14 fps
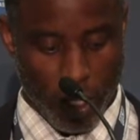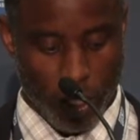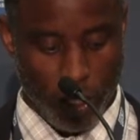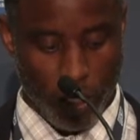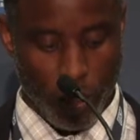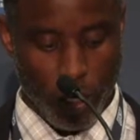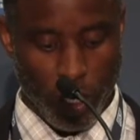
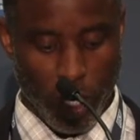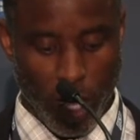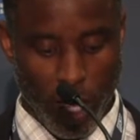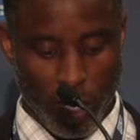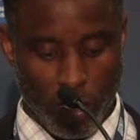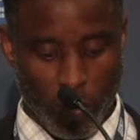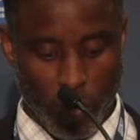Junior
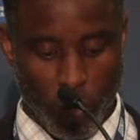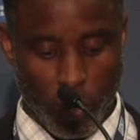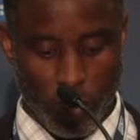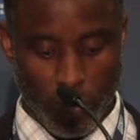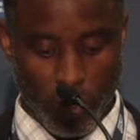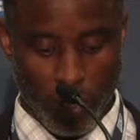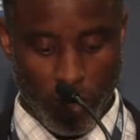college sports
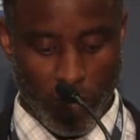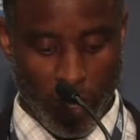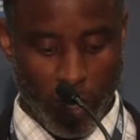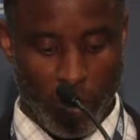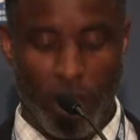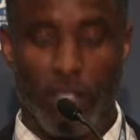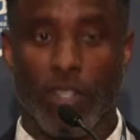built a
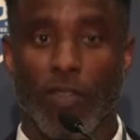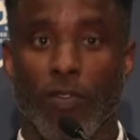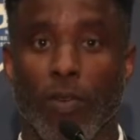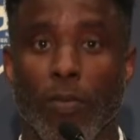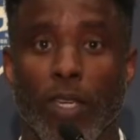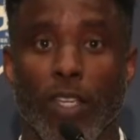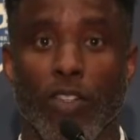foundation
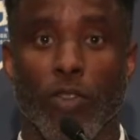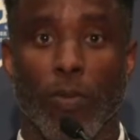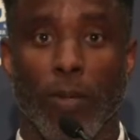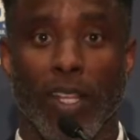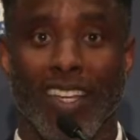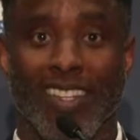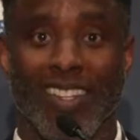for me to
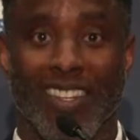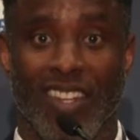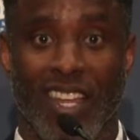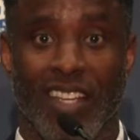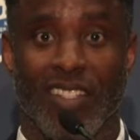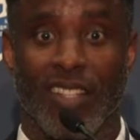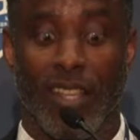play at the
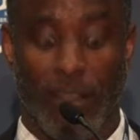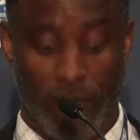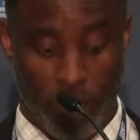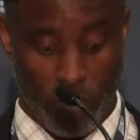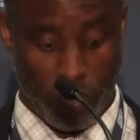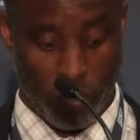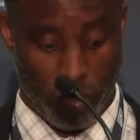next
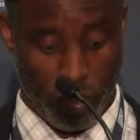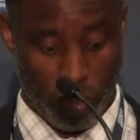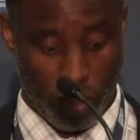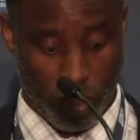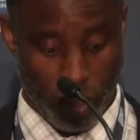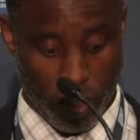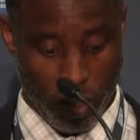level.
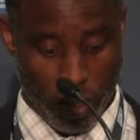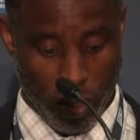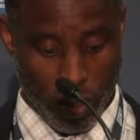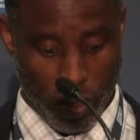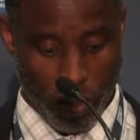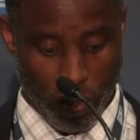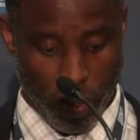
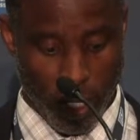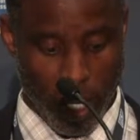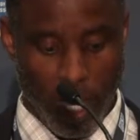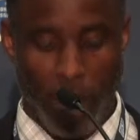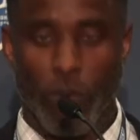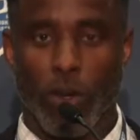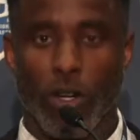We
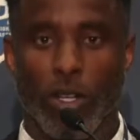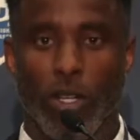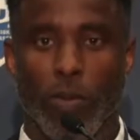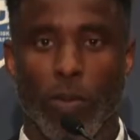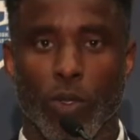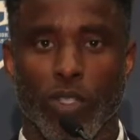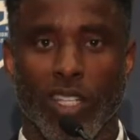had one of the
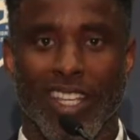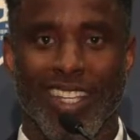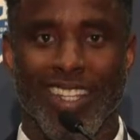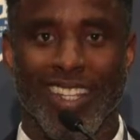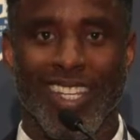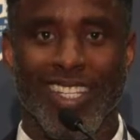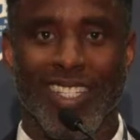most
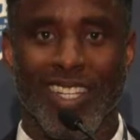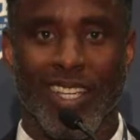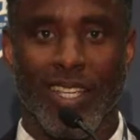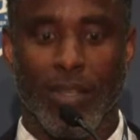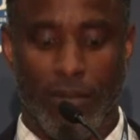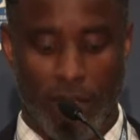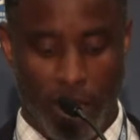elite
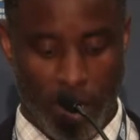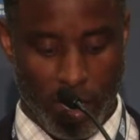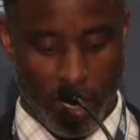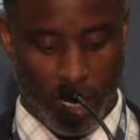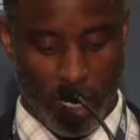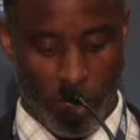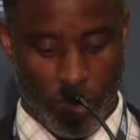teams in the
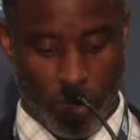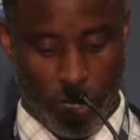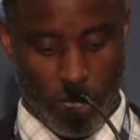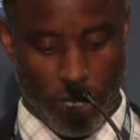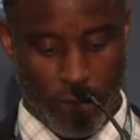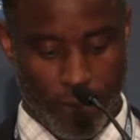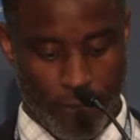
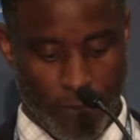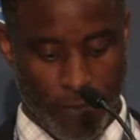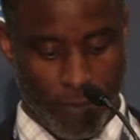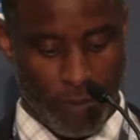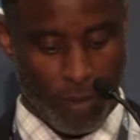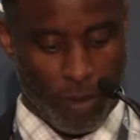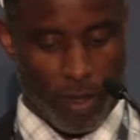country.
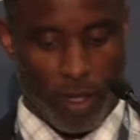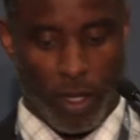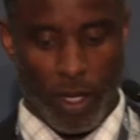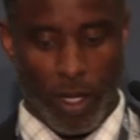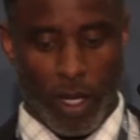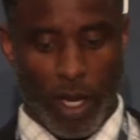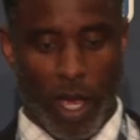
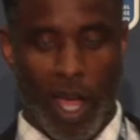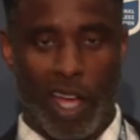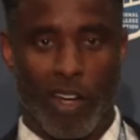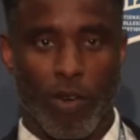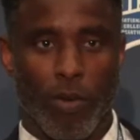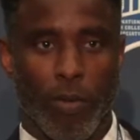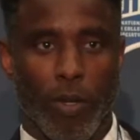I
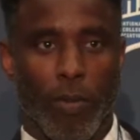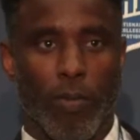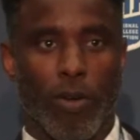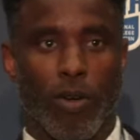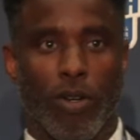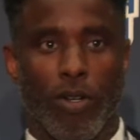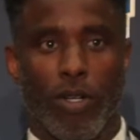can
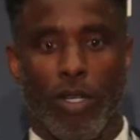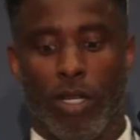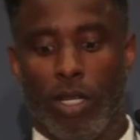remember